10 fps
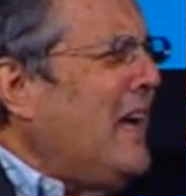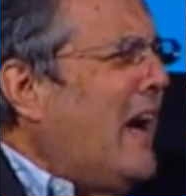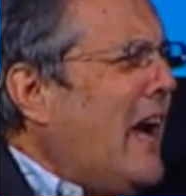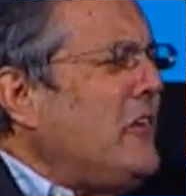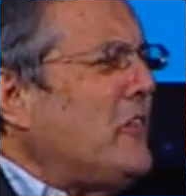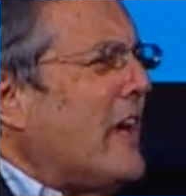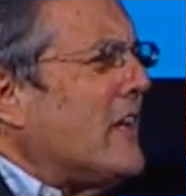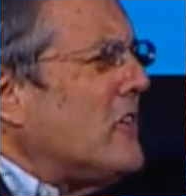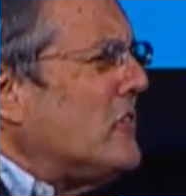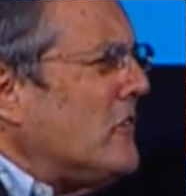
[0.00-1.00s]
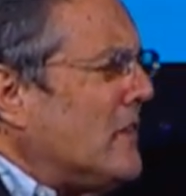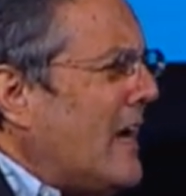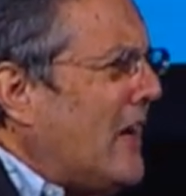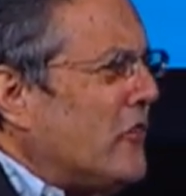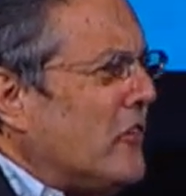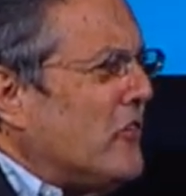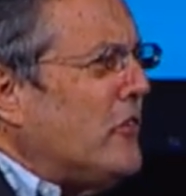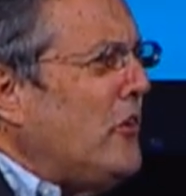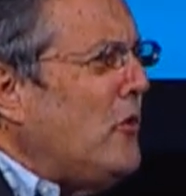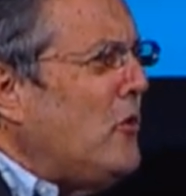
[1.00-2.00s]
I said in
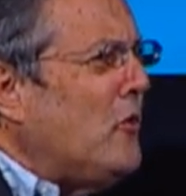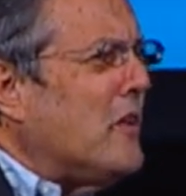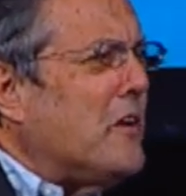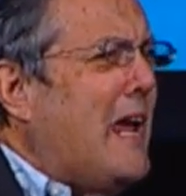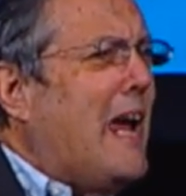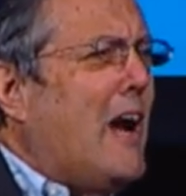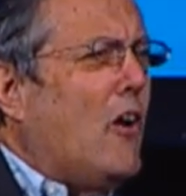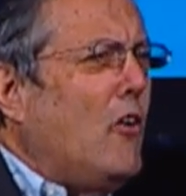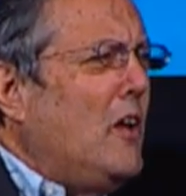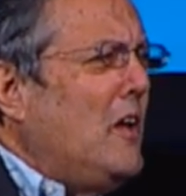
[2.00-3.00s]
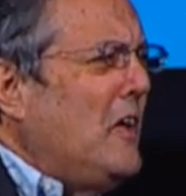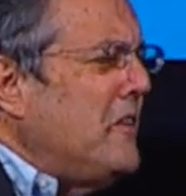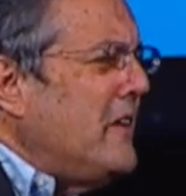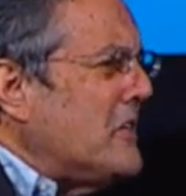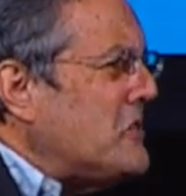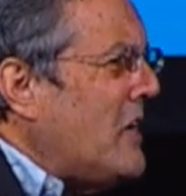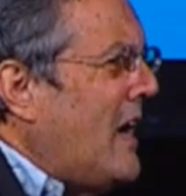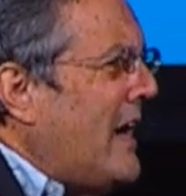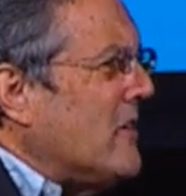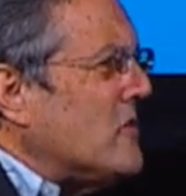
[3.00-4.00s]
2002 that now the
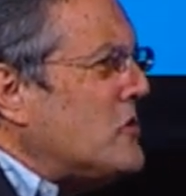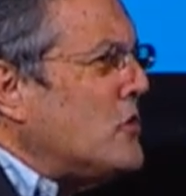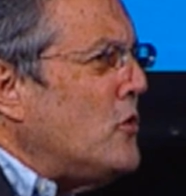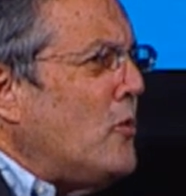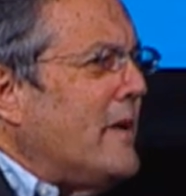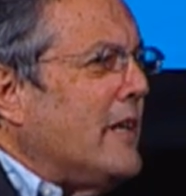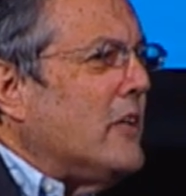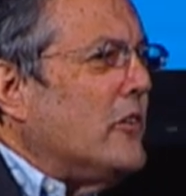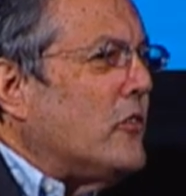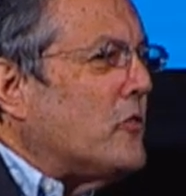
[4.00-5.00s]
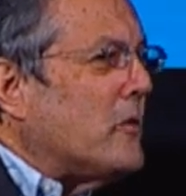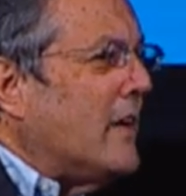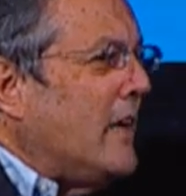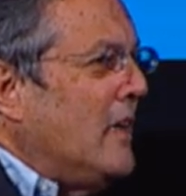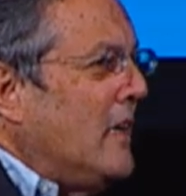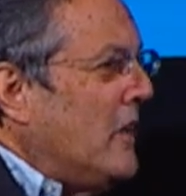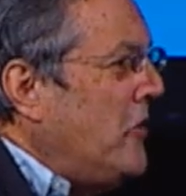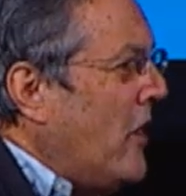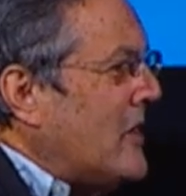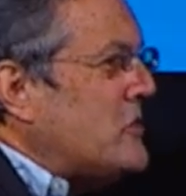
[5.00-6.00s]
entire jewelry industry
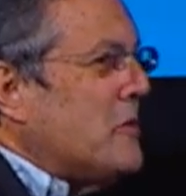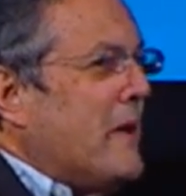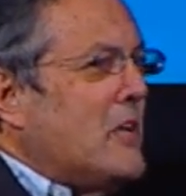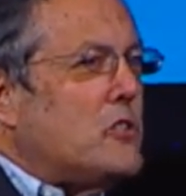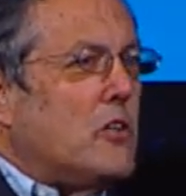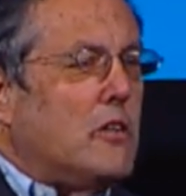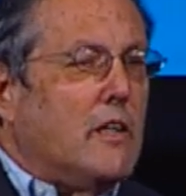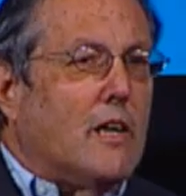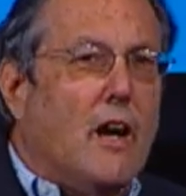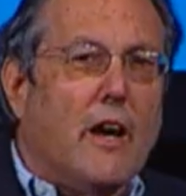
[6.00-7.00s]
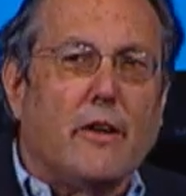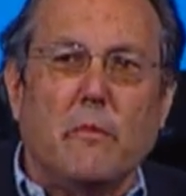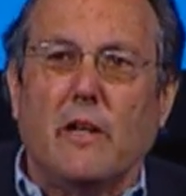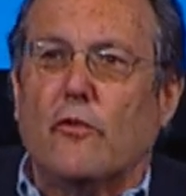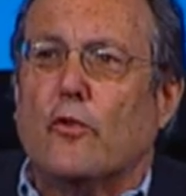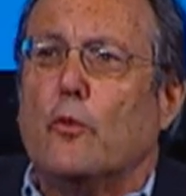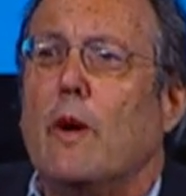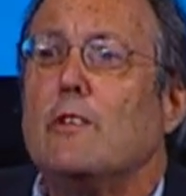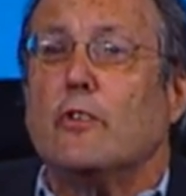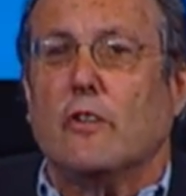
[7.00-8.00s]
not to mention the economy of
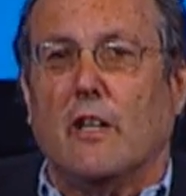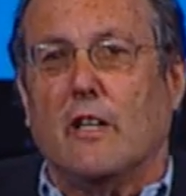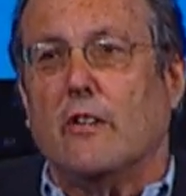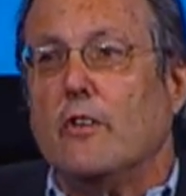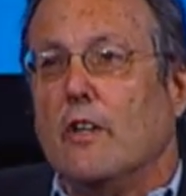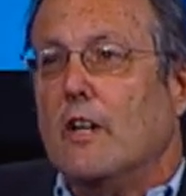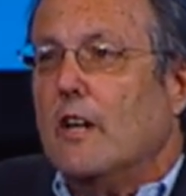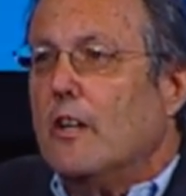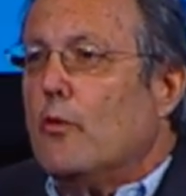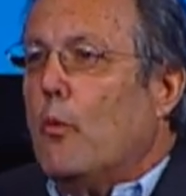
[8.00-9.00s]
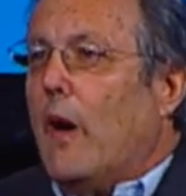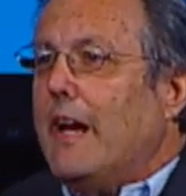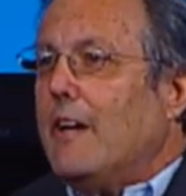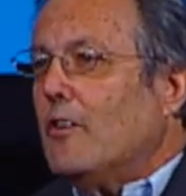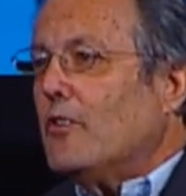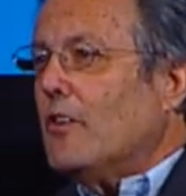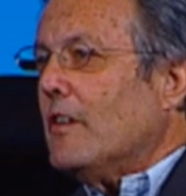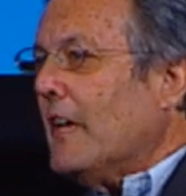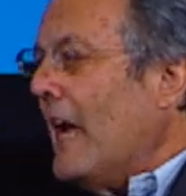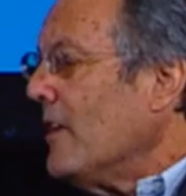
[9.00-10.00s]
Switzerland, is waiting to
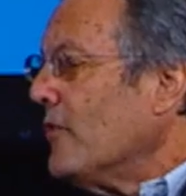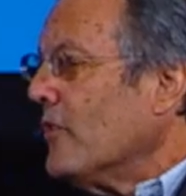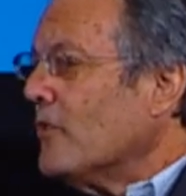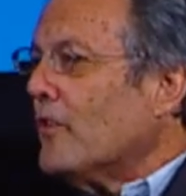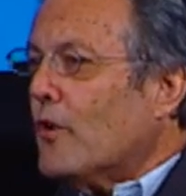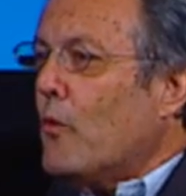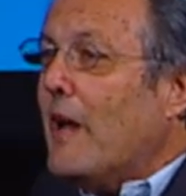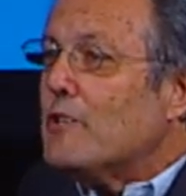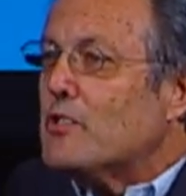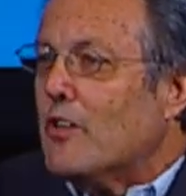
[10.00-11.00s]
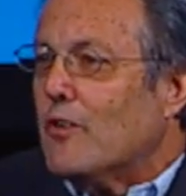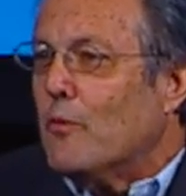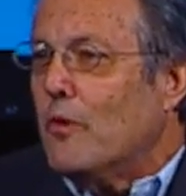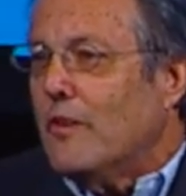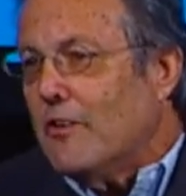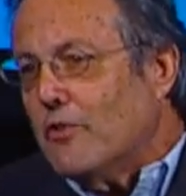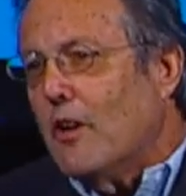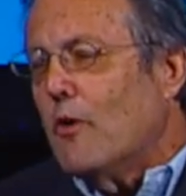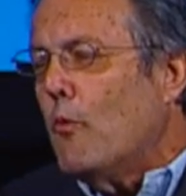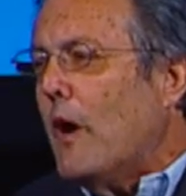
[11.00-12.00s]
the answer to the question, will they
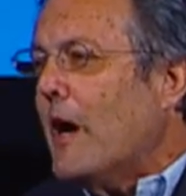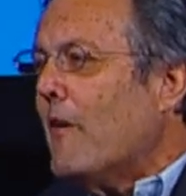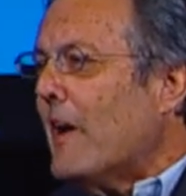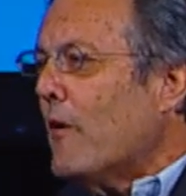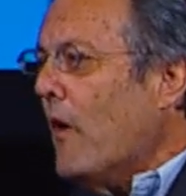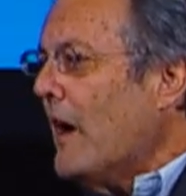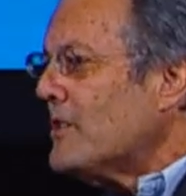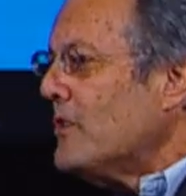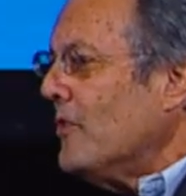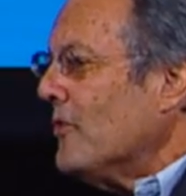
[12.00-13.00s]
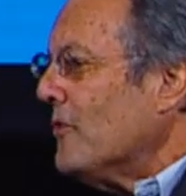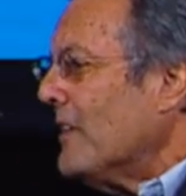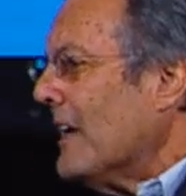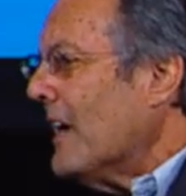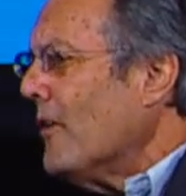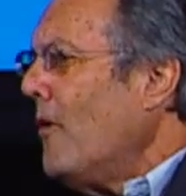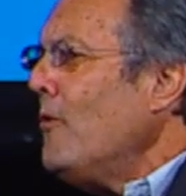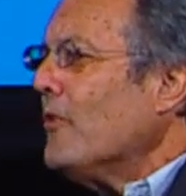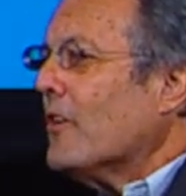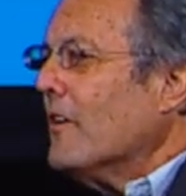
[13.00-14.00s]
start wearing watches as they get
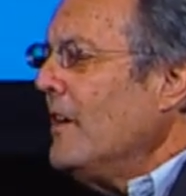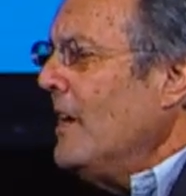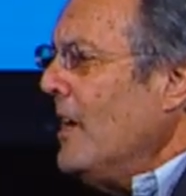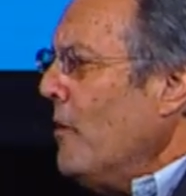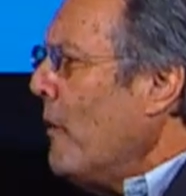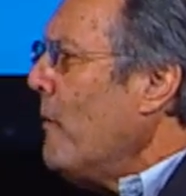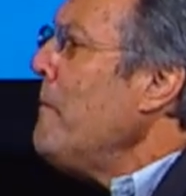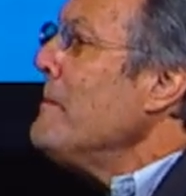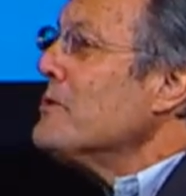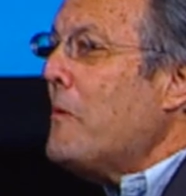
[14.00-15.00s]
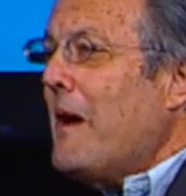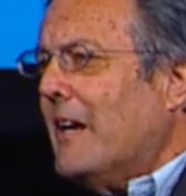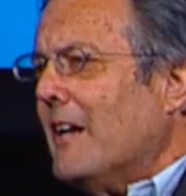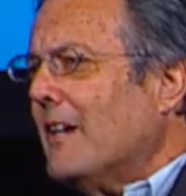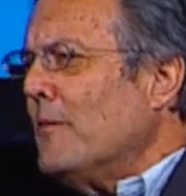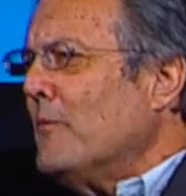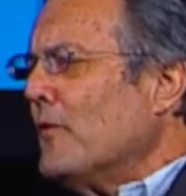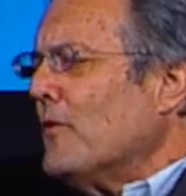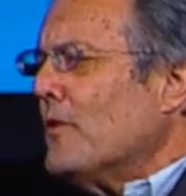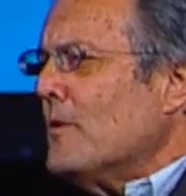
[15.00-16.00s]
older? Well, we've been tracking them
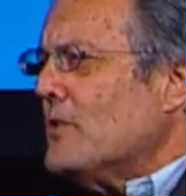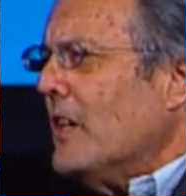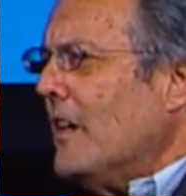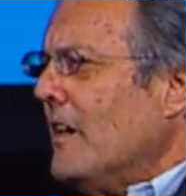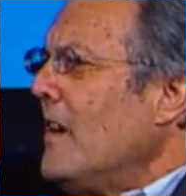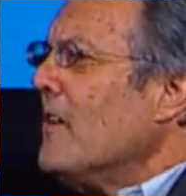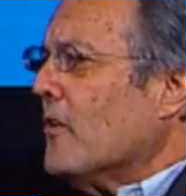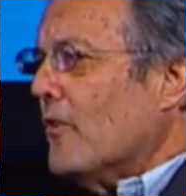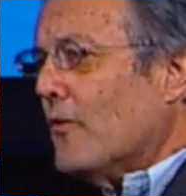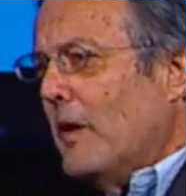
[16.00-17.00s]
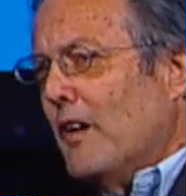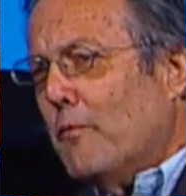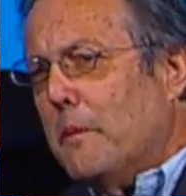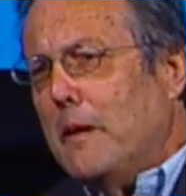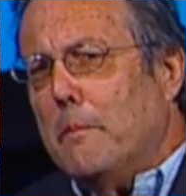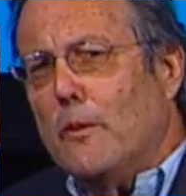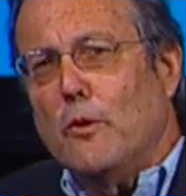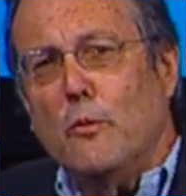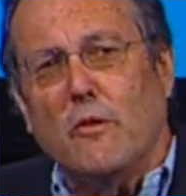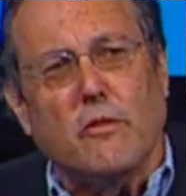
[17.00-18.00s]
for 13 years. We have people
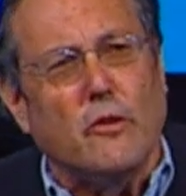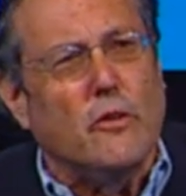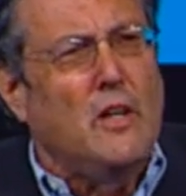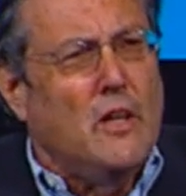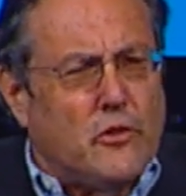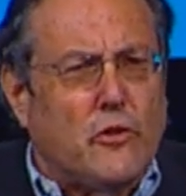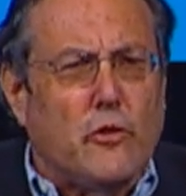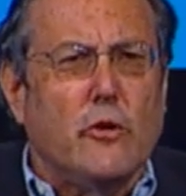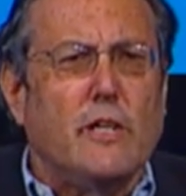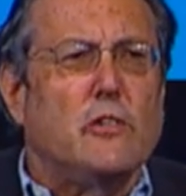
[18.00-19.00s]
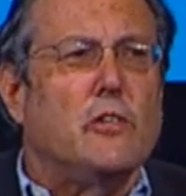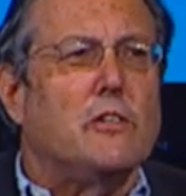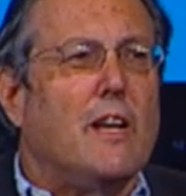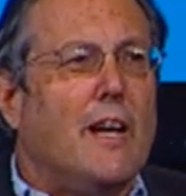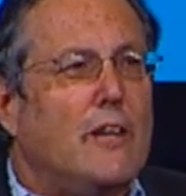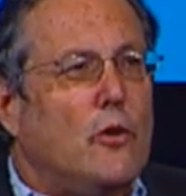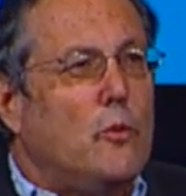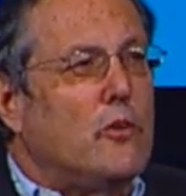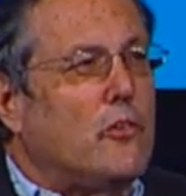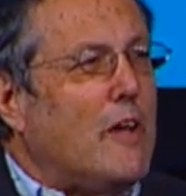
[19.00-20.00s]
who were 30 today who
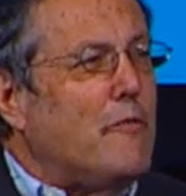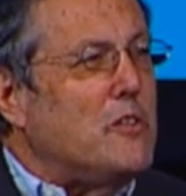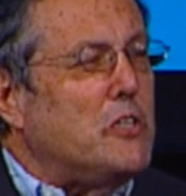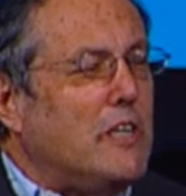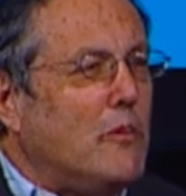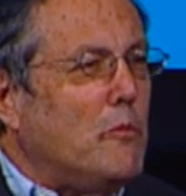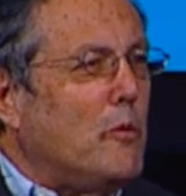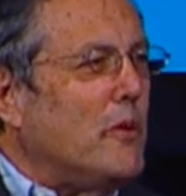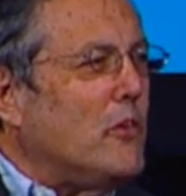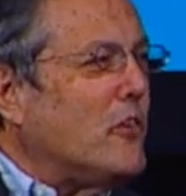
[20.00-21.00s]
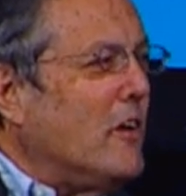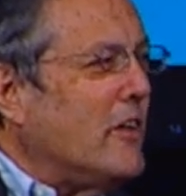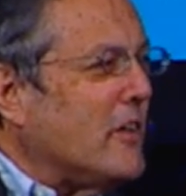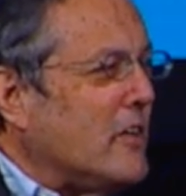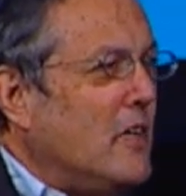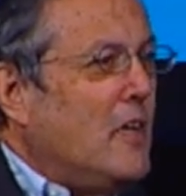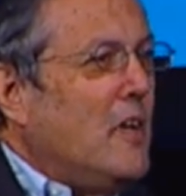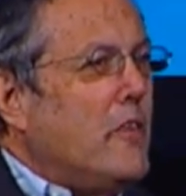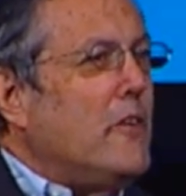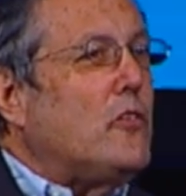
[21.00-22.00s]
were 17 when we started.
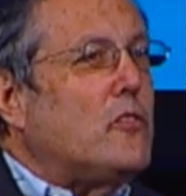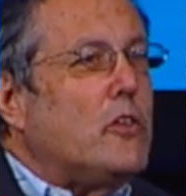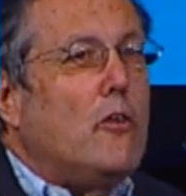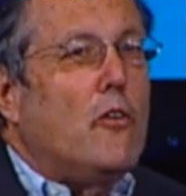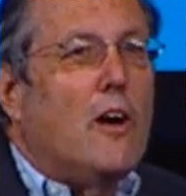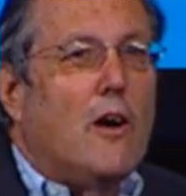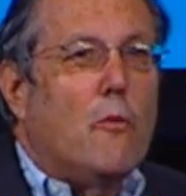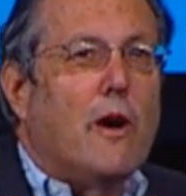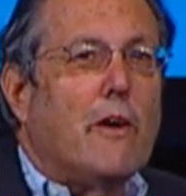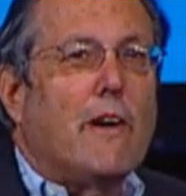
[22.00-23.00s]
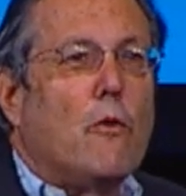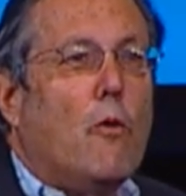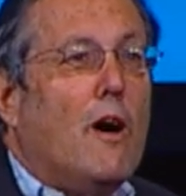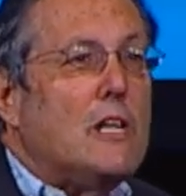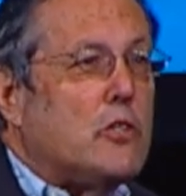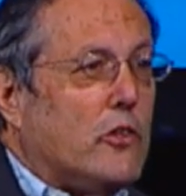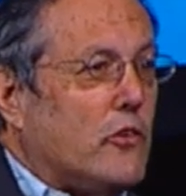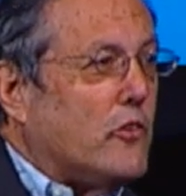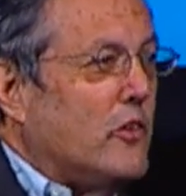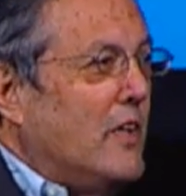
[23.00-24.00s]
They're still not wearing
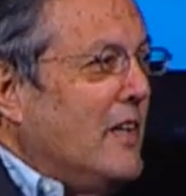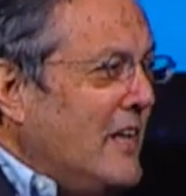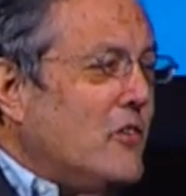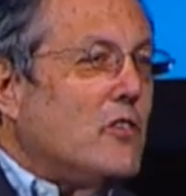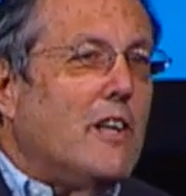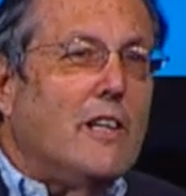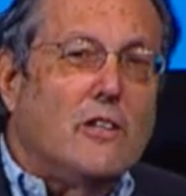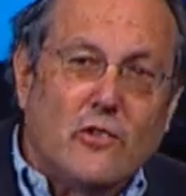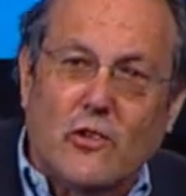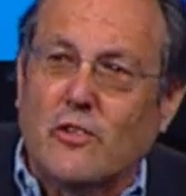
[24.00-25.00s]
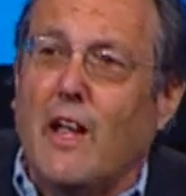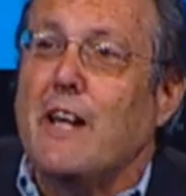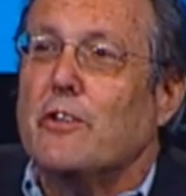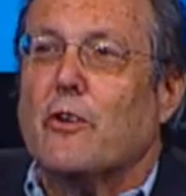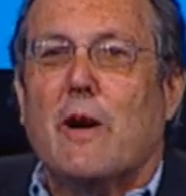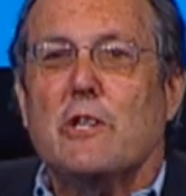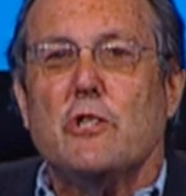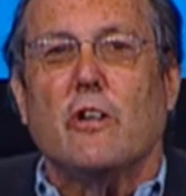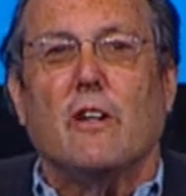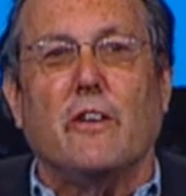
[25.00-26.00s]
watches. Incidentally, just a slight
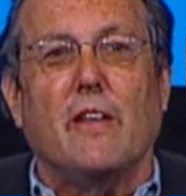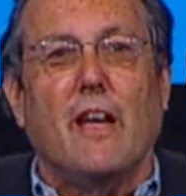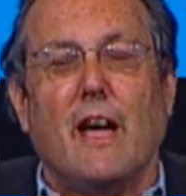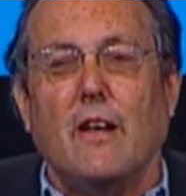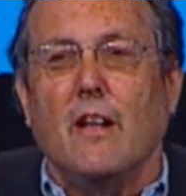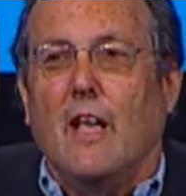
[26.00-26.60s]
digression on that.